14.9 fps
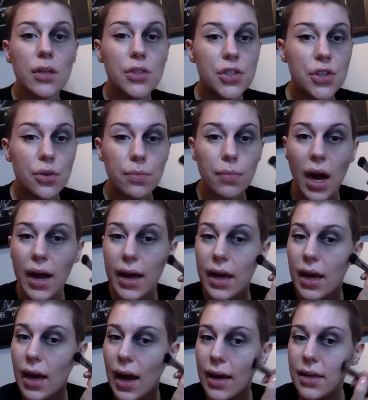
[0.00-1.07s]
do
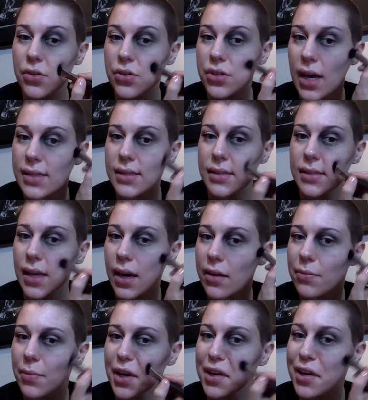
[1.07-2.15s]
my exercises that
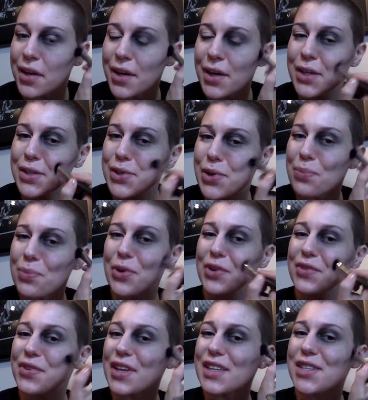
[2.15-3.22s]
I've been so
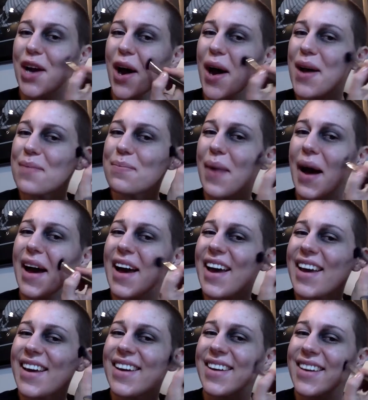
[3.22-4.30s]
beautifully taught
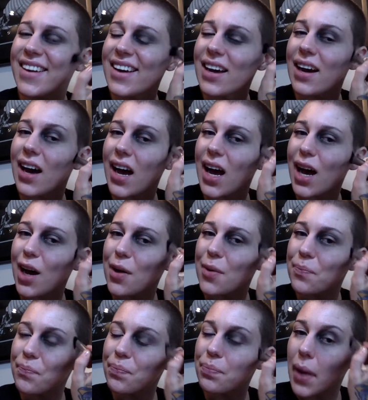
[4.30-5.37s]
by
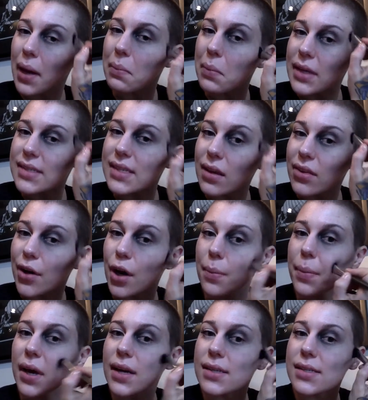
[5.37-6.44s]
my amazing
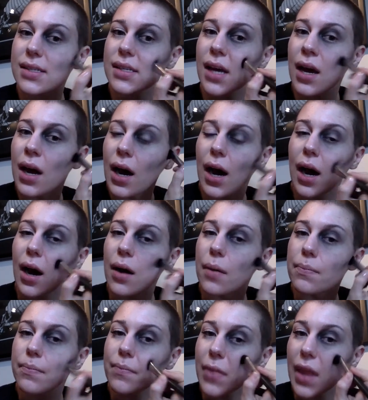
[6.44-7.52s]
therapist,
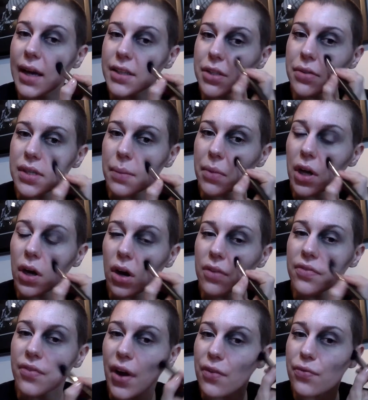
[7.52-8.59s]
I do something
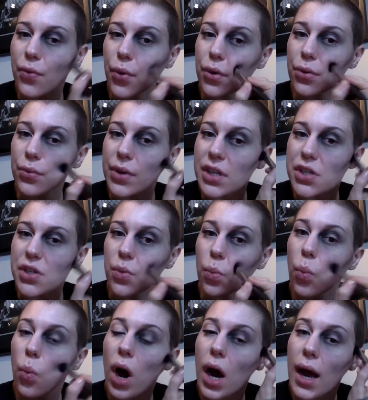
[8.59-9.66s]
called
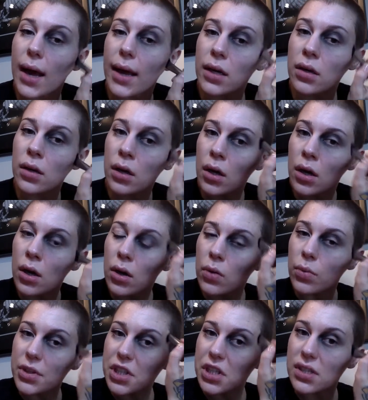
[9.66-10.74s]
5-4-3-2-1,
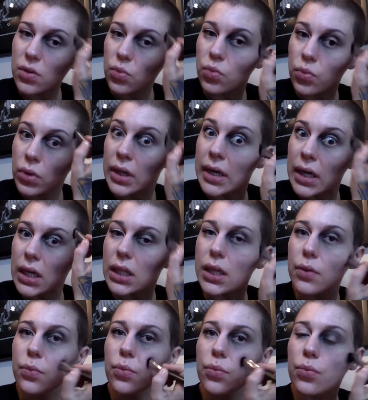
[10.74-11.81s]
which is a
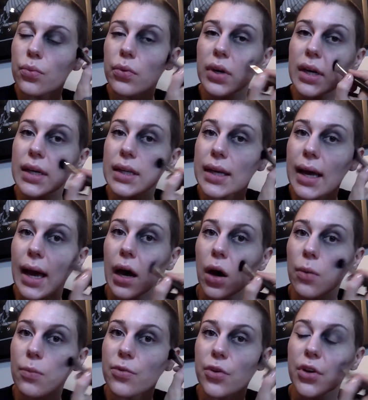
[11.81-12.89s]
really, really
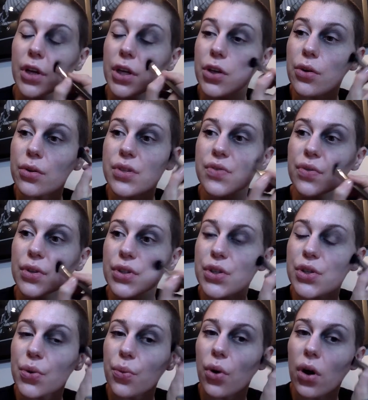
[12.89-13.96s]
helpful and useful
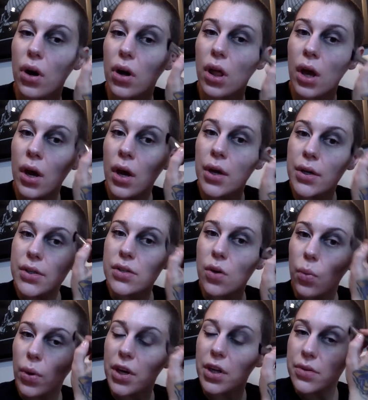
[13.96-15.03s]
tool. So
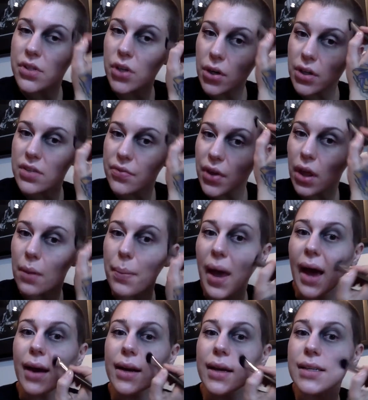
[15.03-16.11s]
when you start to feel a
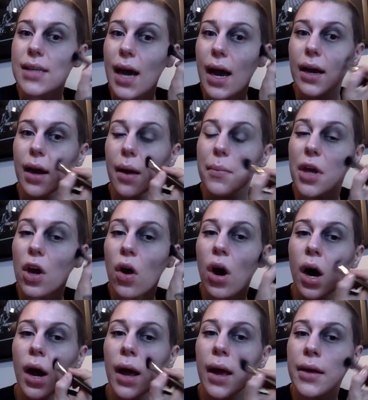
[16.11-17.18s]
panic attack coming
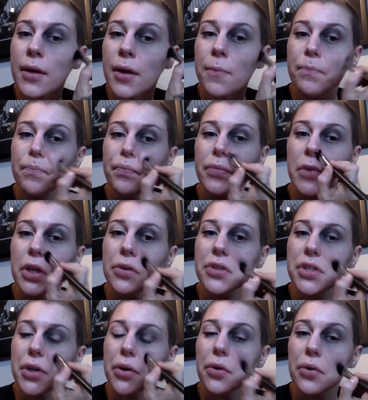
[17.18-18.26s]
on, you
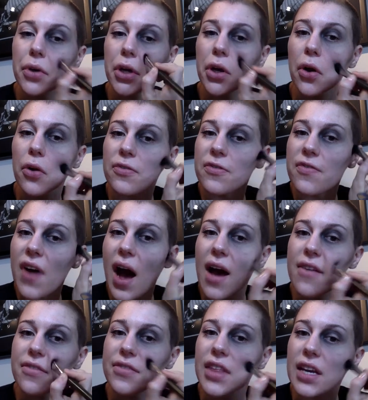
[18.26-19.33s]
do,
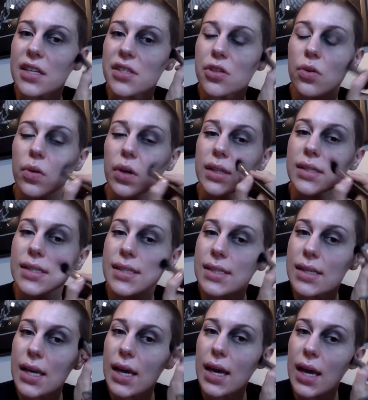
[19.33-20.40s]
5 things you can
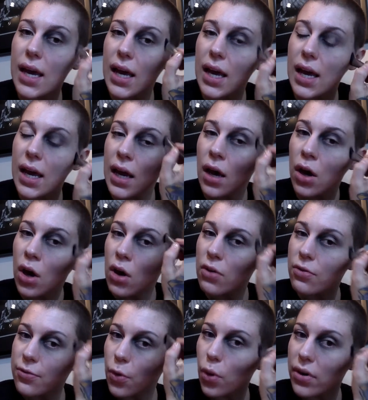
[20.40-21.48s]
see,
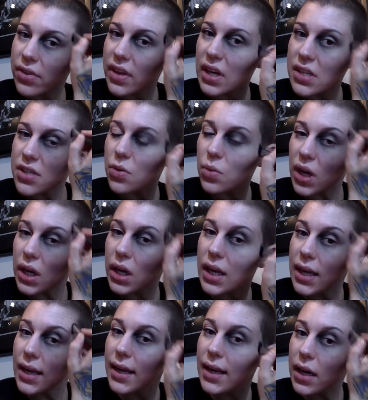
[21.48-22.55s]
4 things you can
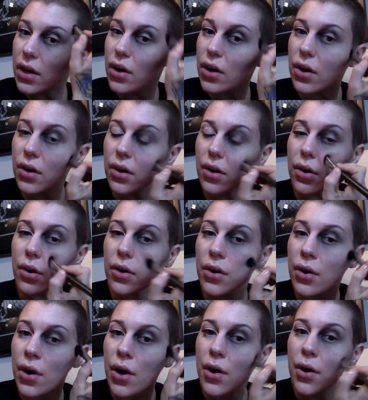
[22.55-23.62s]

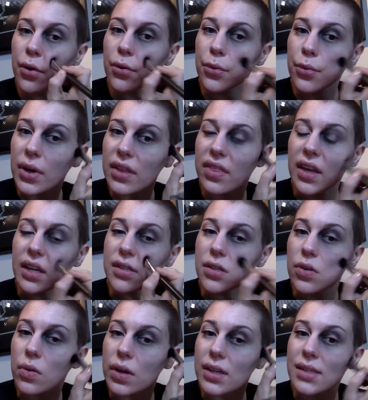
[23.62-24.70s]
hear, 3
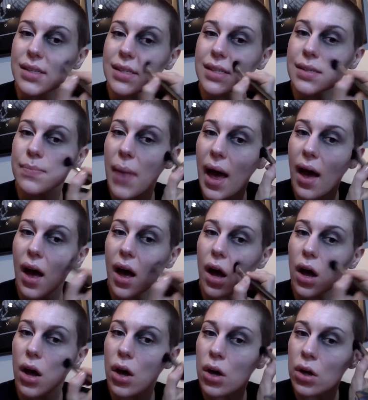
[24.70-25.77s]
things you can
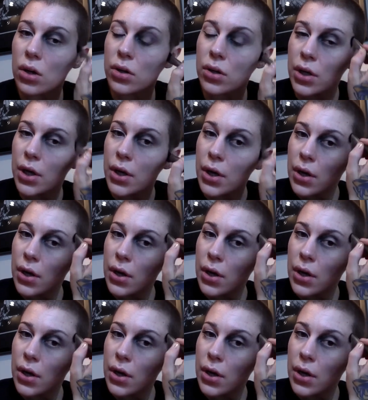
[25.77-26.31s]
smell,